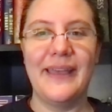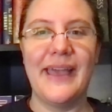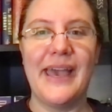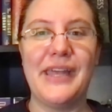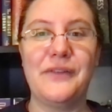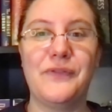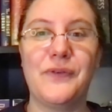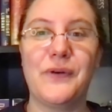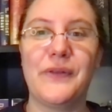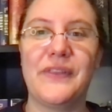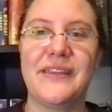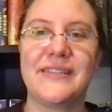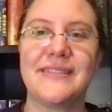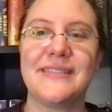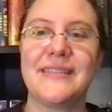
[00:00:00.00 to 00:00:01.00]
And for
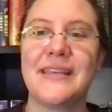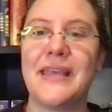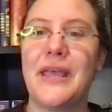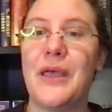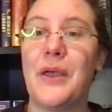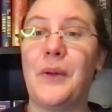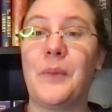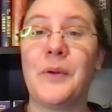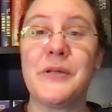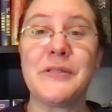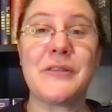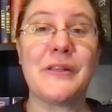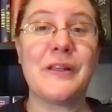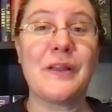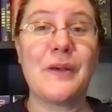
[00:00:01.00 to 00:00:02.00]
this we're just
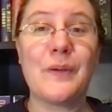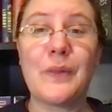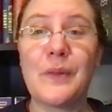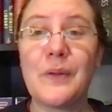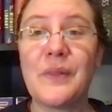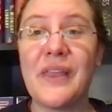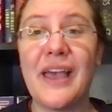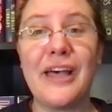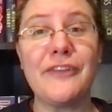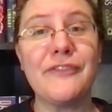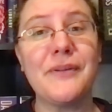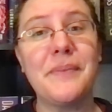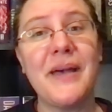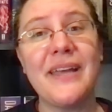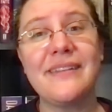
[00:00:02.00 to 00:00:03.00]
going to go through the
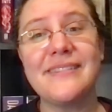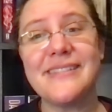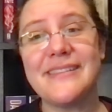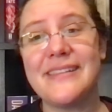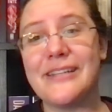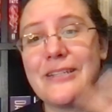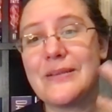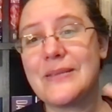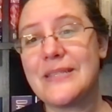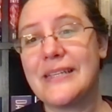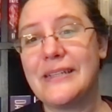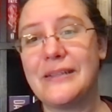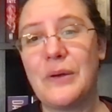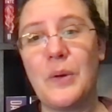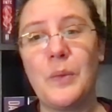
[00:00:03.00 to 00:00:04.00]
alphabet. There's
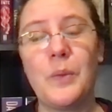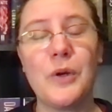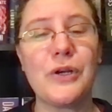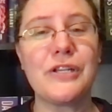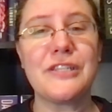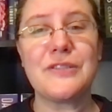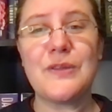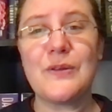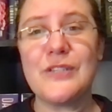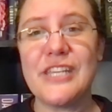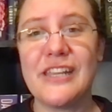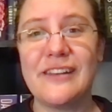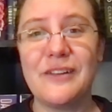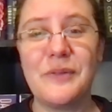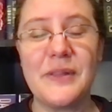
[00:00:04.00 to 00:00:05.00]
a word
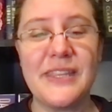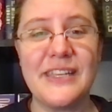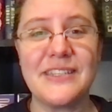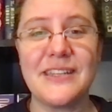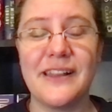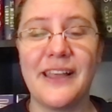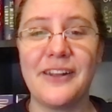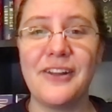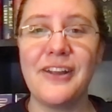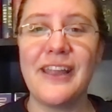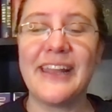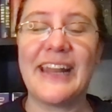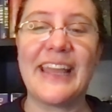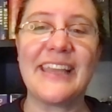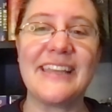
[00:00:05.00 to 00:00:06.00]
associated with each letter, and
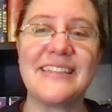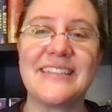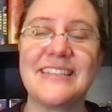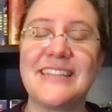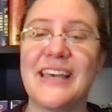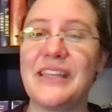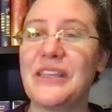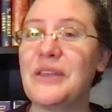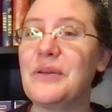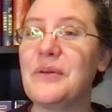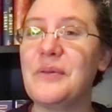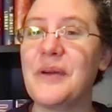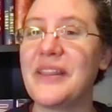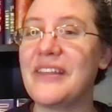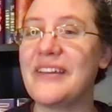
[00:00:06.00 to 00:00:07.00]
I get to tell you
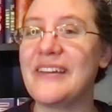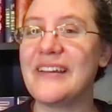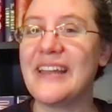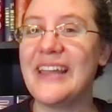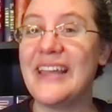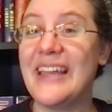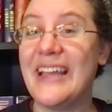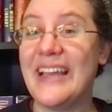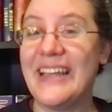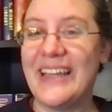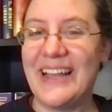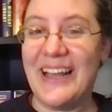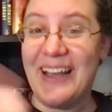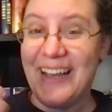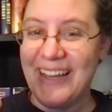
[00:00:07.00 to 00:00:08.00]
whether
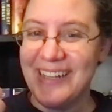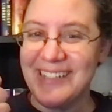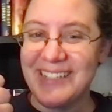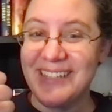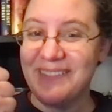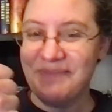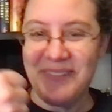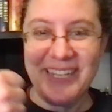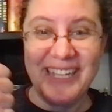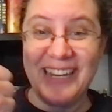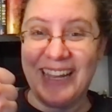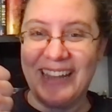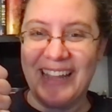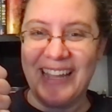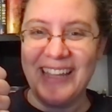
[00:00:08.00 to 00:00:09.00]
hot, meaning
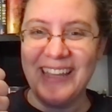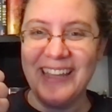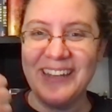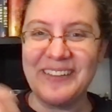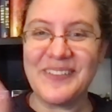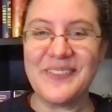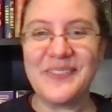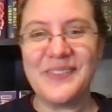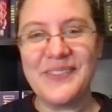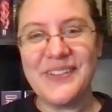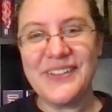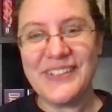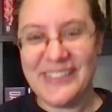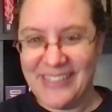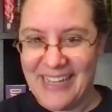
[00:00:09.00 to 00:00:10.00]
I like it,
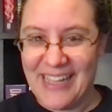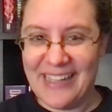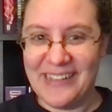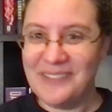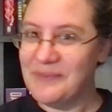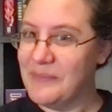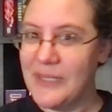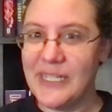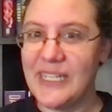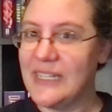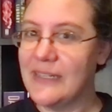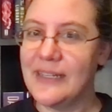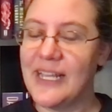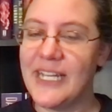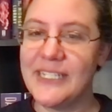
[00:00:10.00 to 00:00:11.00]
or not,
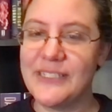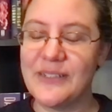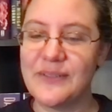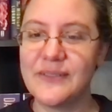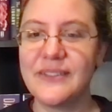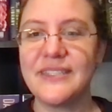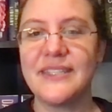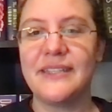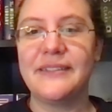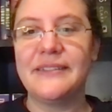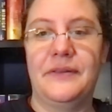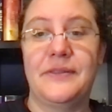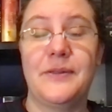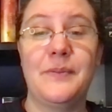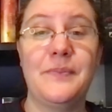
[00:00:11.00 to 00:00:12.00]
meaning I don't.
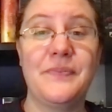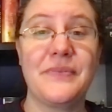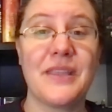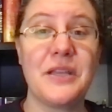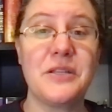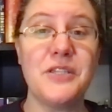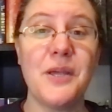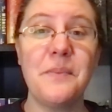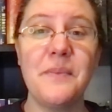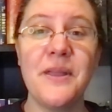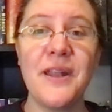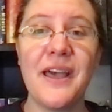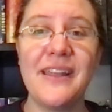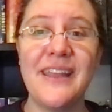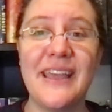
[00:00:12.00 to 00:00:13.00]
So
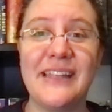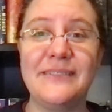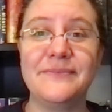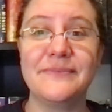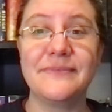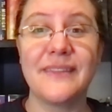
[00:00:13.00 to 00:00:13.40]
jumping on in.